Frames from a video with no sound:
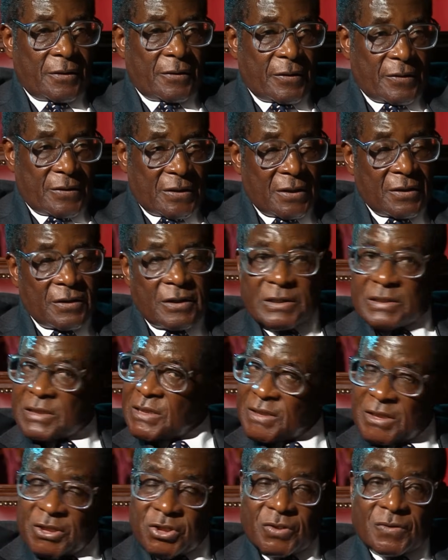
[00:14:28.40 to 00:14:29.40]
the
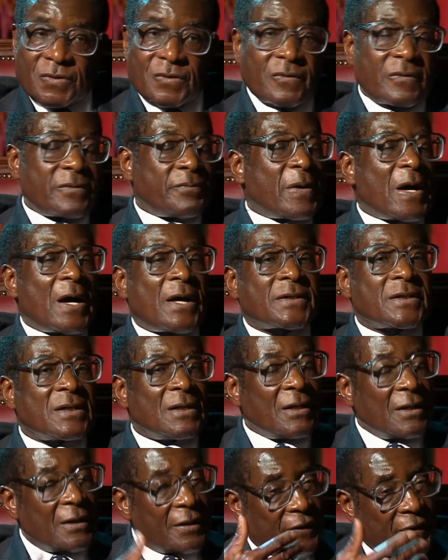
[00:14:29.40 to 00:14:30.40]
decisions of the
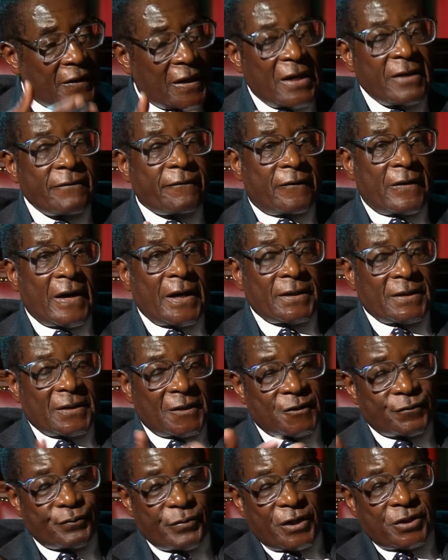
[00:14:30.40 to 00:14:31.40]
party, they find
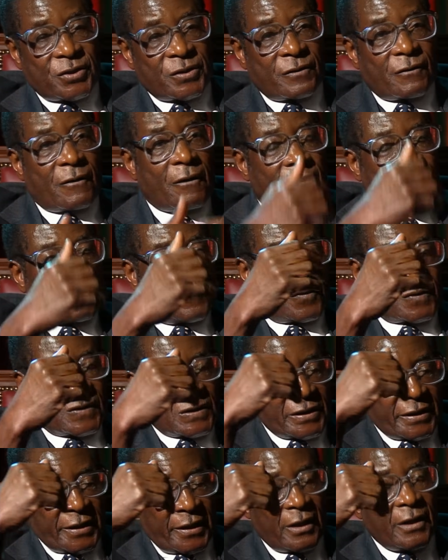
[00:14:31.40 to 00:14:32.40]
expression,
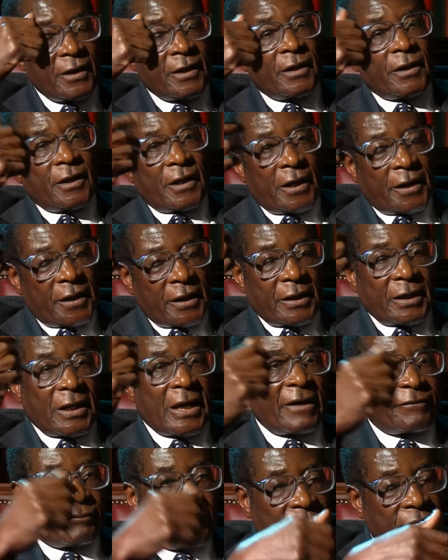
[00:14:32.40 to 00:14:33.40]
obviously, in
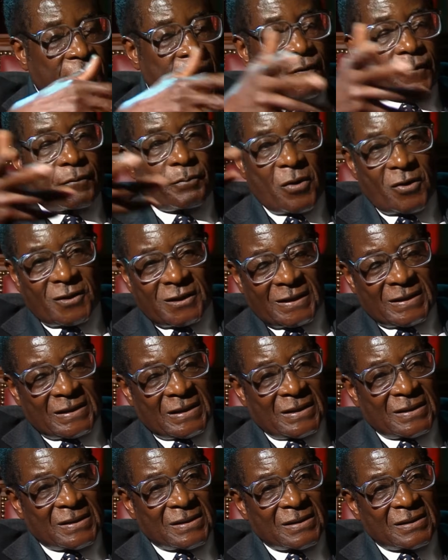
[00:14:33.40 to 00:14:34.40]
government through
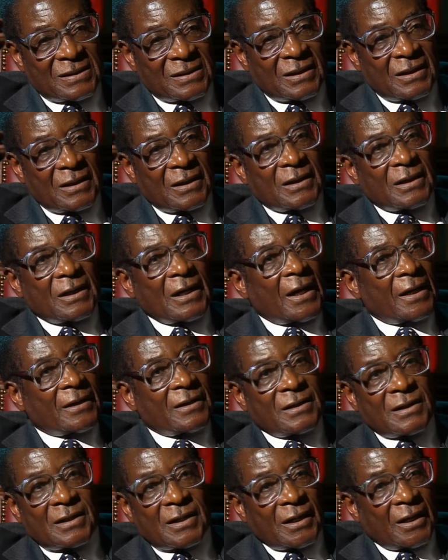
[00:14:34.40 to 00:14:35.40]
policies.
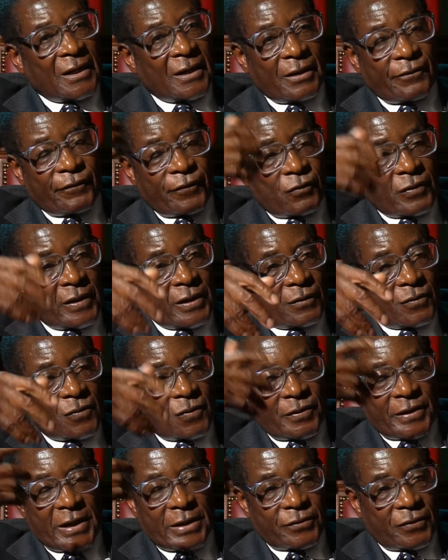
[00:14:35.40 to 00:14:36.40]
And if you can call
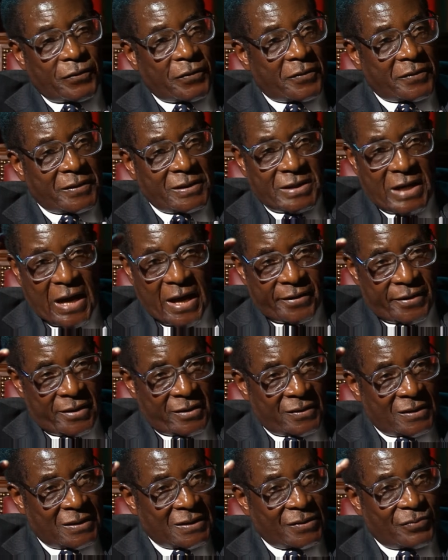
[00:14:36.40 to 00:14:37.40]
that
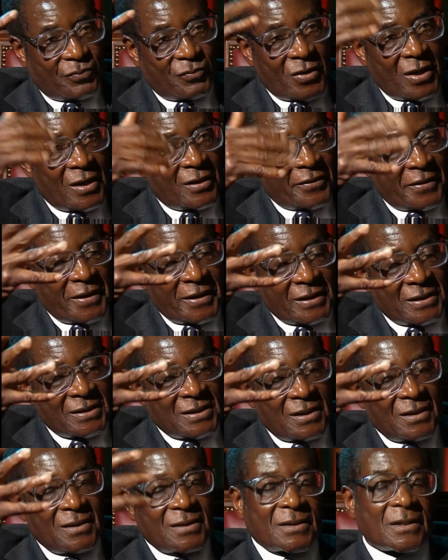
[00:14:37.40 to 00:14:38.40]
authoritarianism, well, there it
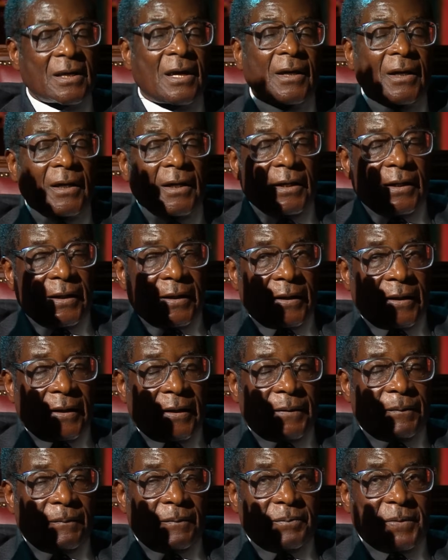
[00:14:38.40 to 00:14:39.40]
is.
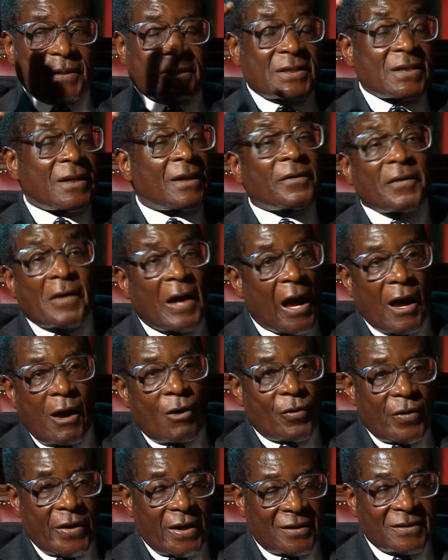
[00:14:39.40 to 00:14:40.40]
But
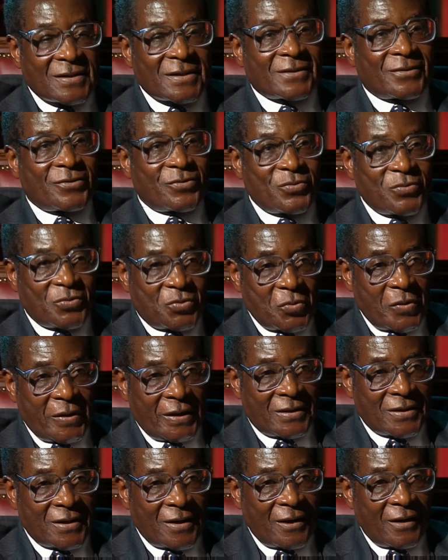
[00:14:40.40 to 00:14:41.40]
how else do you do
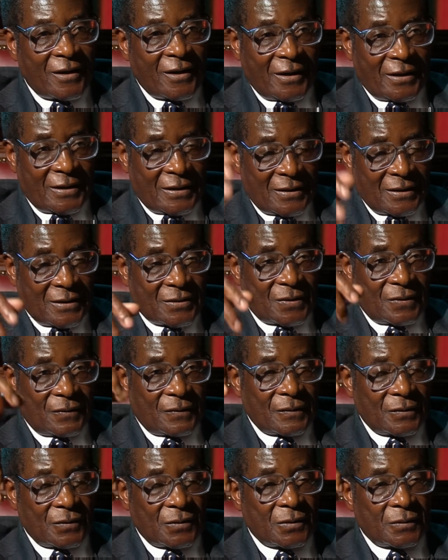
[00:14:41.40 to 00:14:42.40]
it? Do you feel
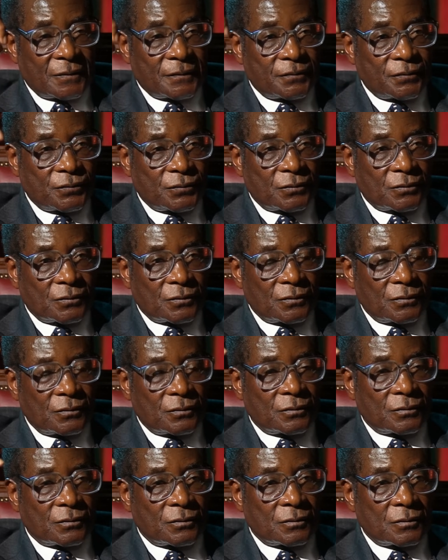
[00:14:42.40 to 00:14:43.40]
uncomfortable if there is an
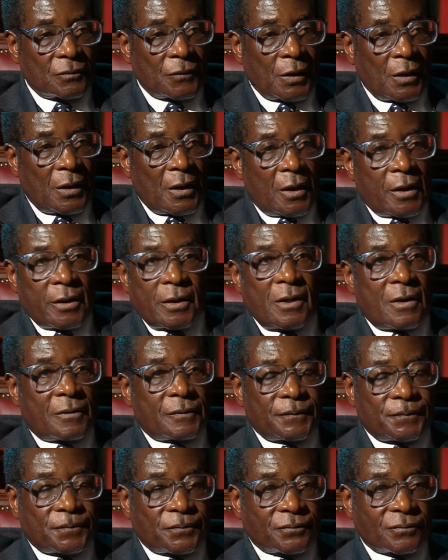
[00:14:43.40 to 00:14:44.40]
opposition? There
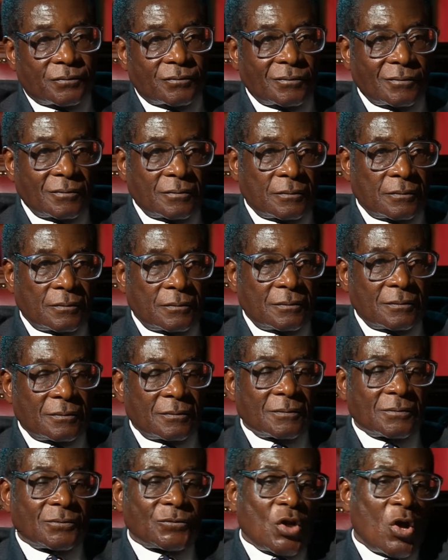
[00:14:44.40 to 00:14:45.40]
is almost no
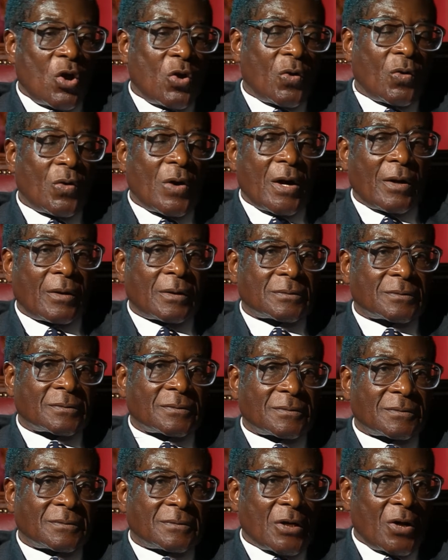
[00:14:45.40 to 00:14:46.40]
opposition in this country.
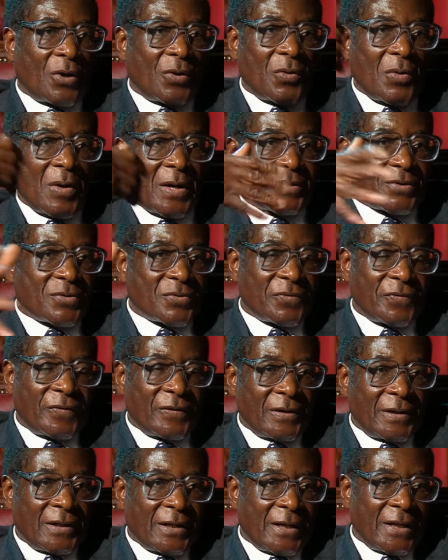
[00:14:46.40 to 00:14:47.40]
No, I don't
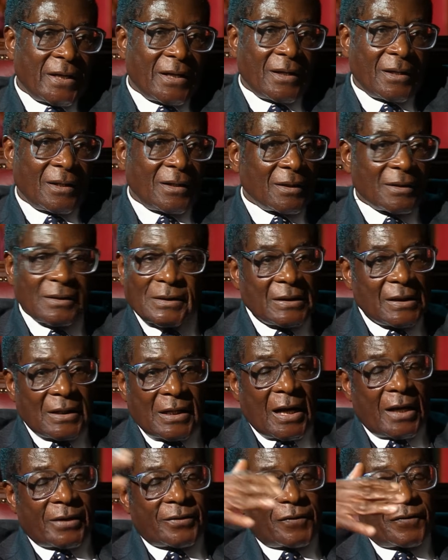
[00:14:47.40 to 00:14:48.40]

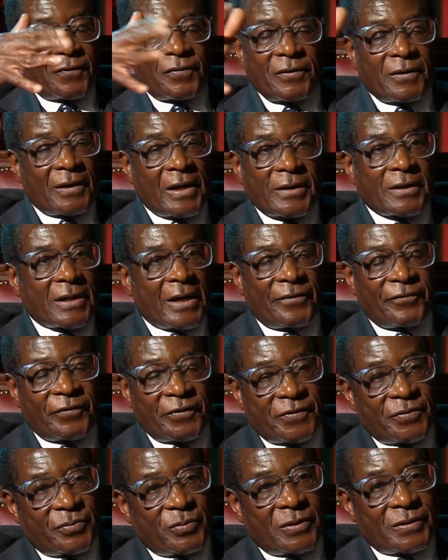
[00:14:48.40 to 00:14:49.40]
feel
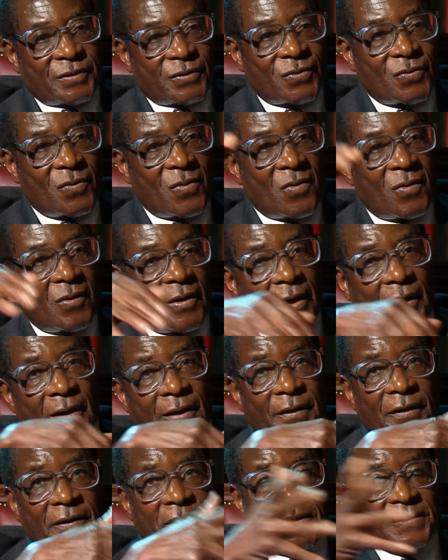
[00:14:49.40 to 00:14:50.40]
uncomfortable at all.
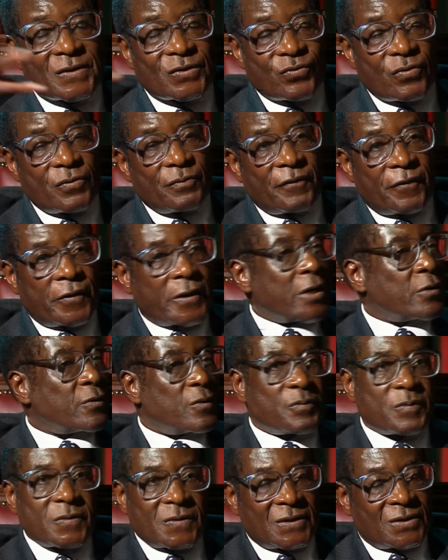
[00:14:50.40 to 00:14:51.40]
And there is room for an
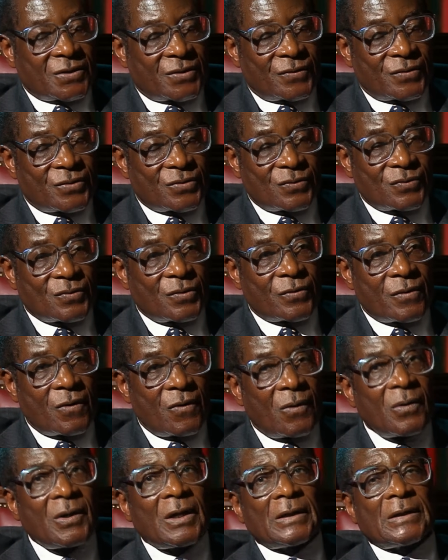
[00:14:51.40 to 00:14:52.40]
opposition to
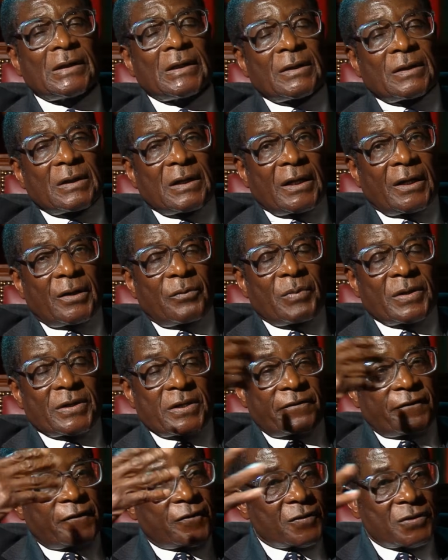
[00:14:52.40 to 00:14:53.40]
grow. But
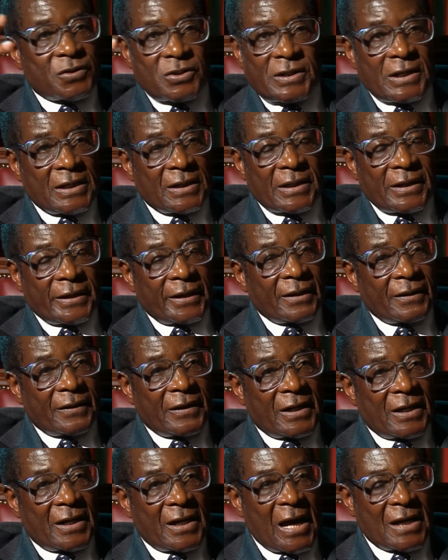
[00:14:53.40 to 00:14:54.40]
unfortunately,
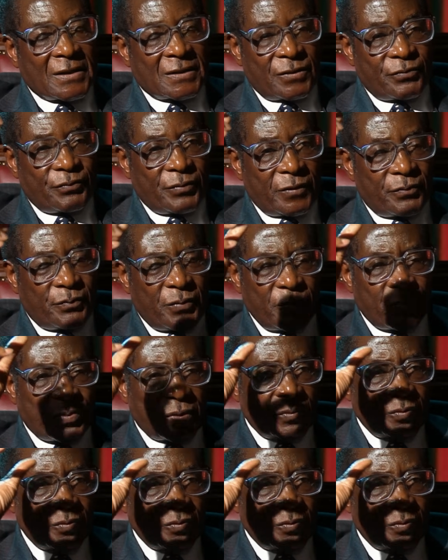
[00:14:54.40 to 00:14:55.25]
there hasn't been people